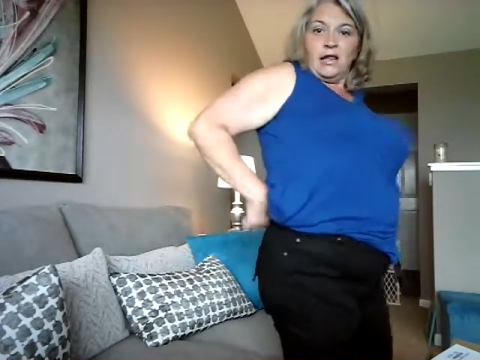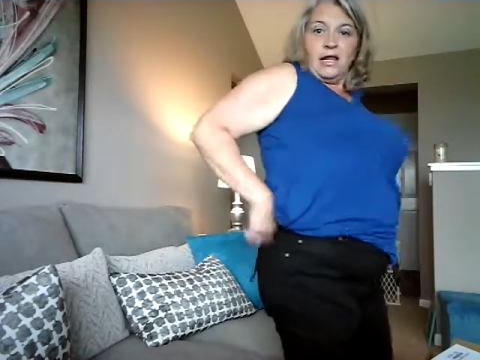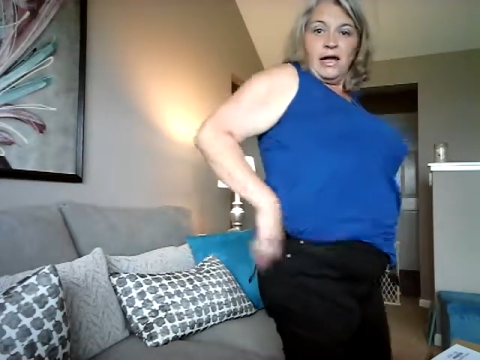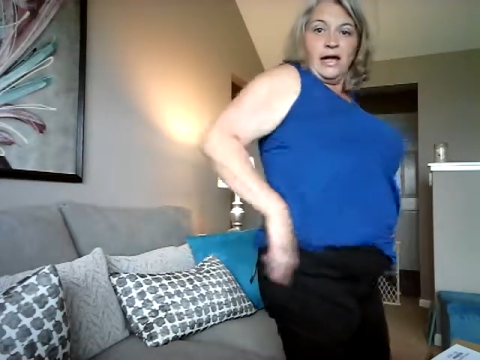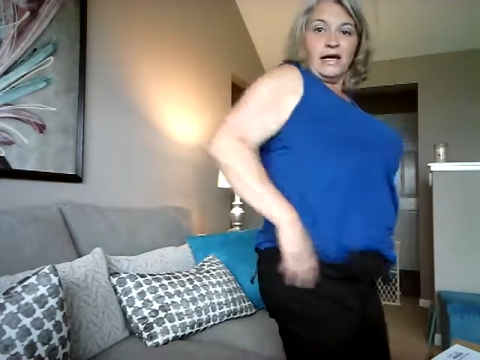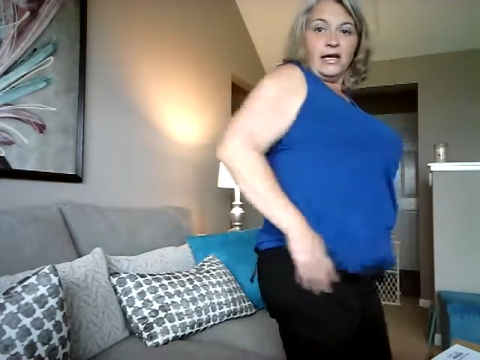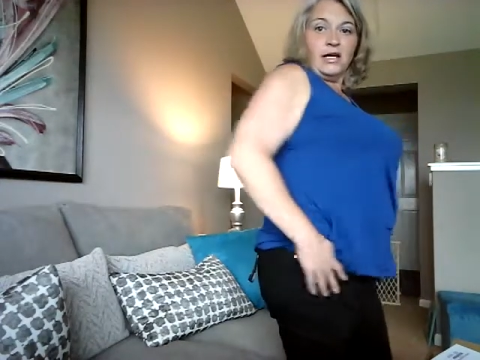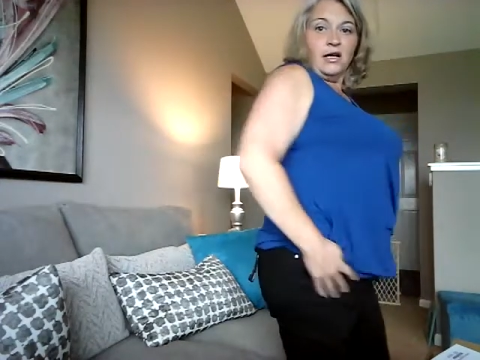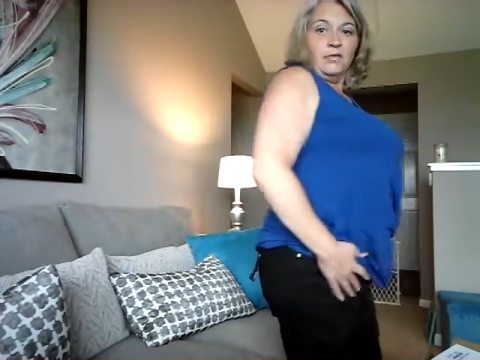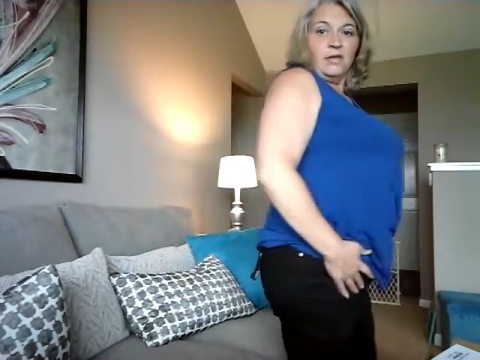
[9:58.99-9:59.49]

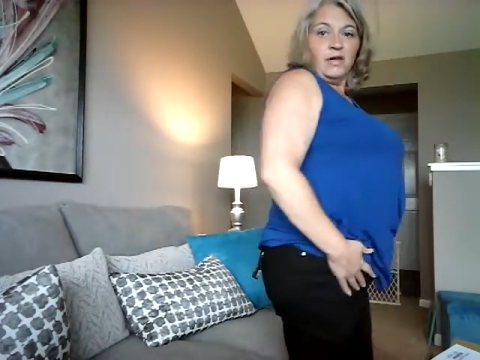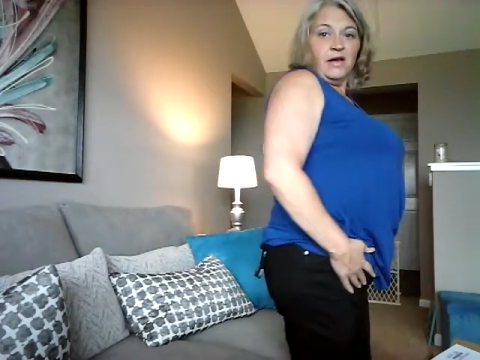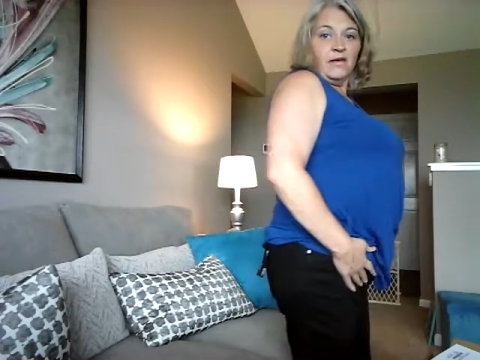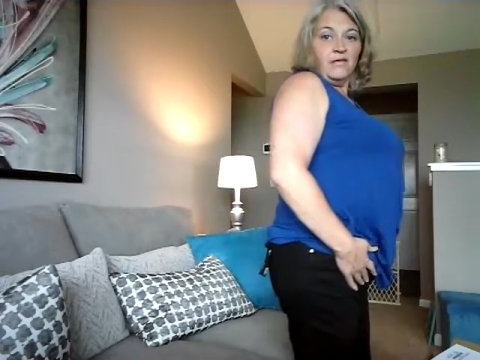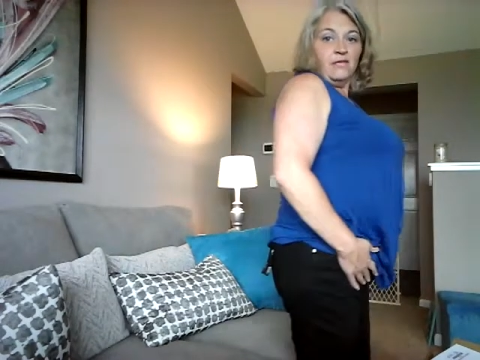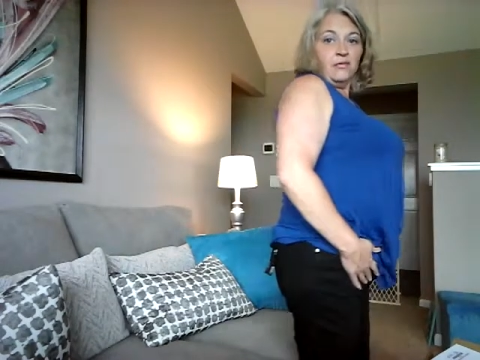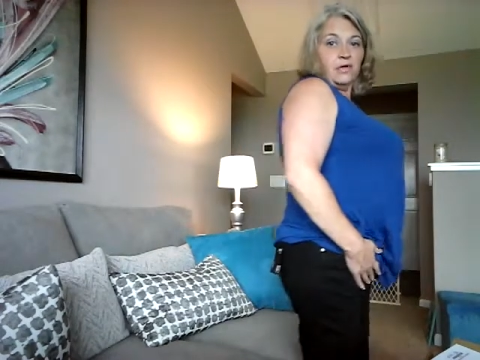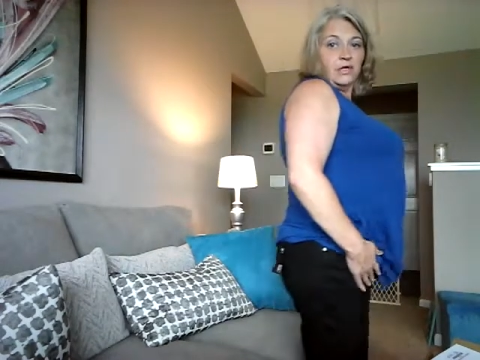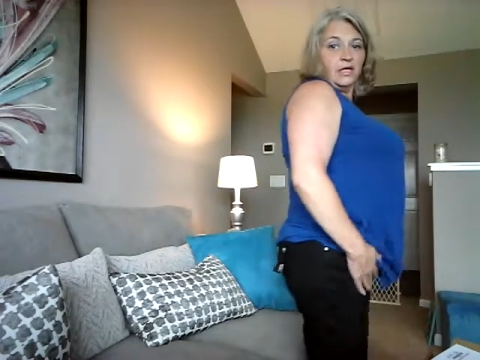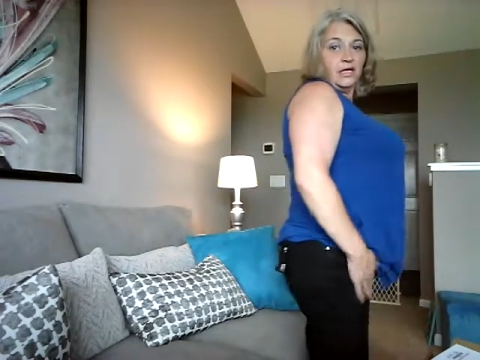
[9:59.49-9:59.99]
like them.
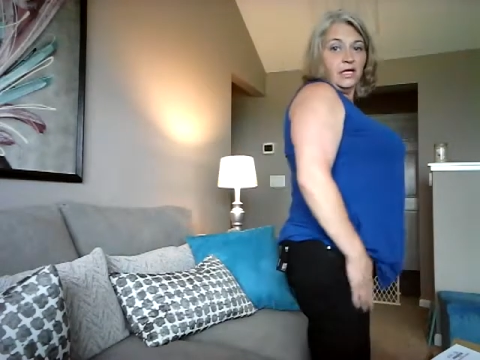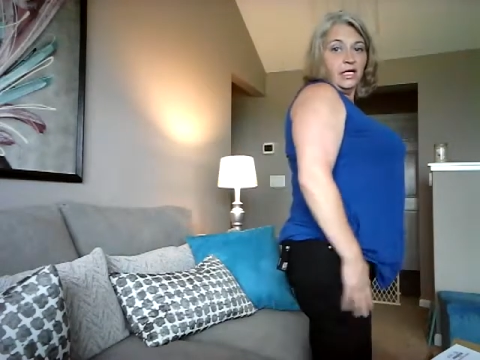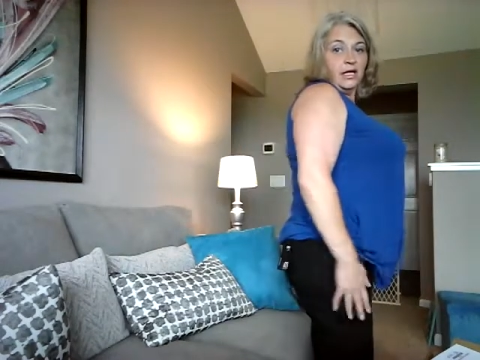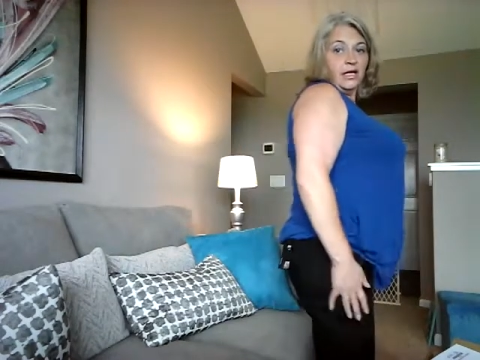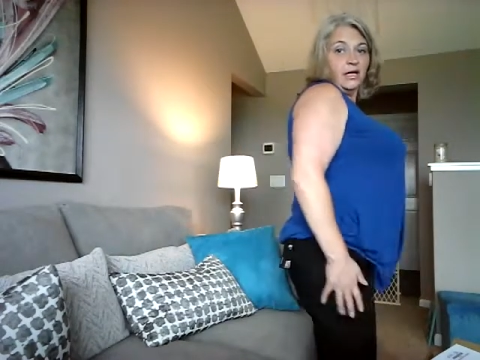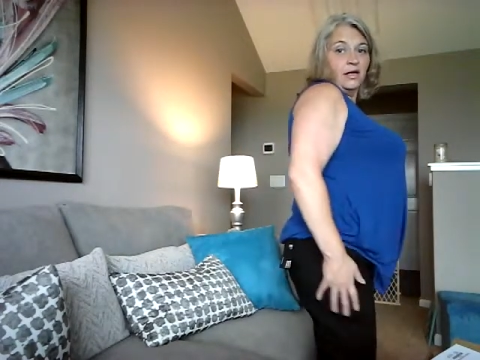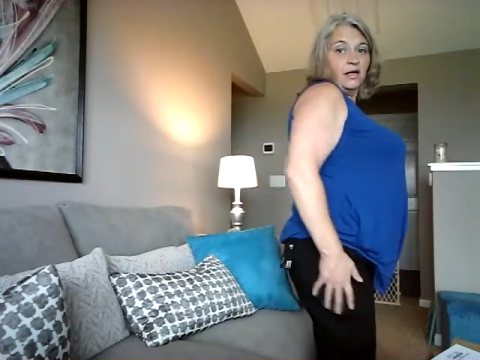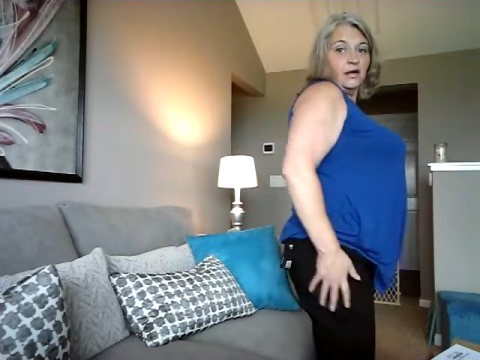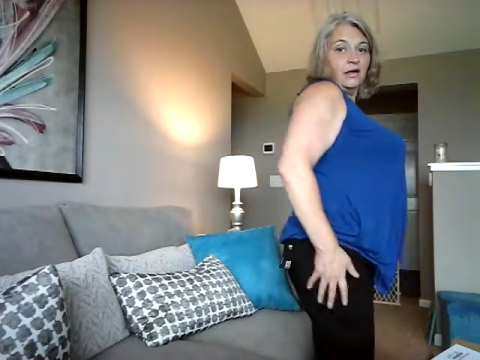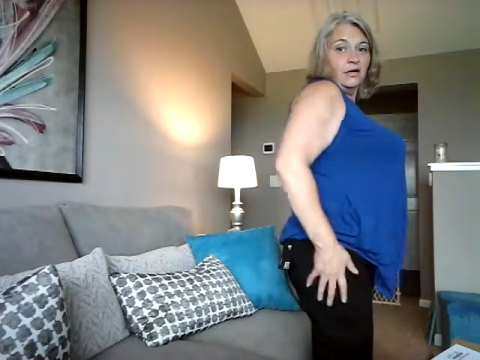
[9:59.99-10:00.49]
They
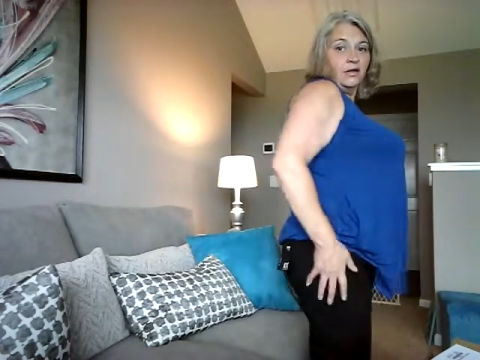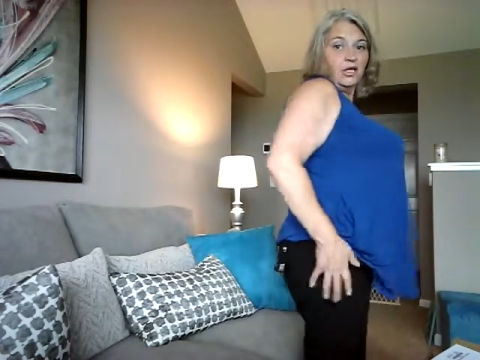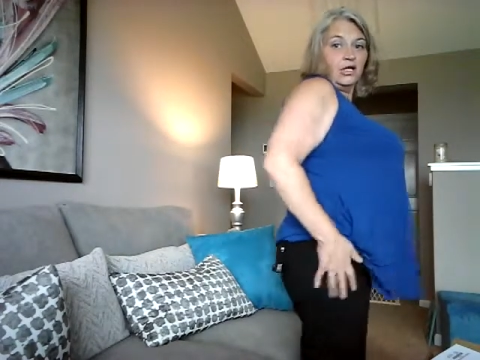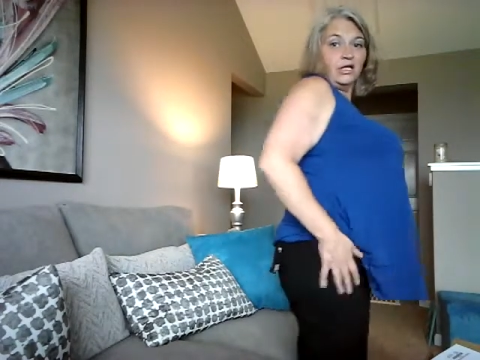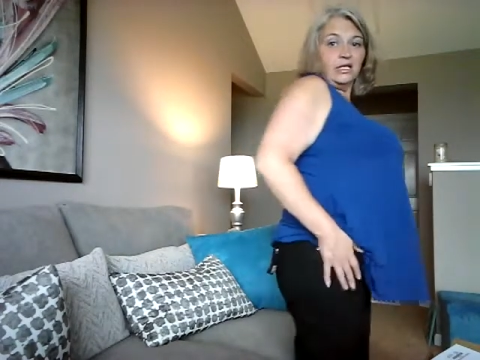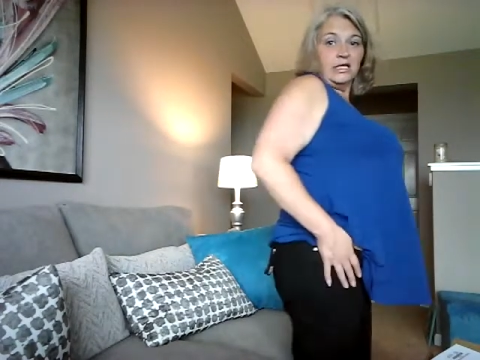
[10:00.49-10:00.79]
really look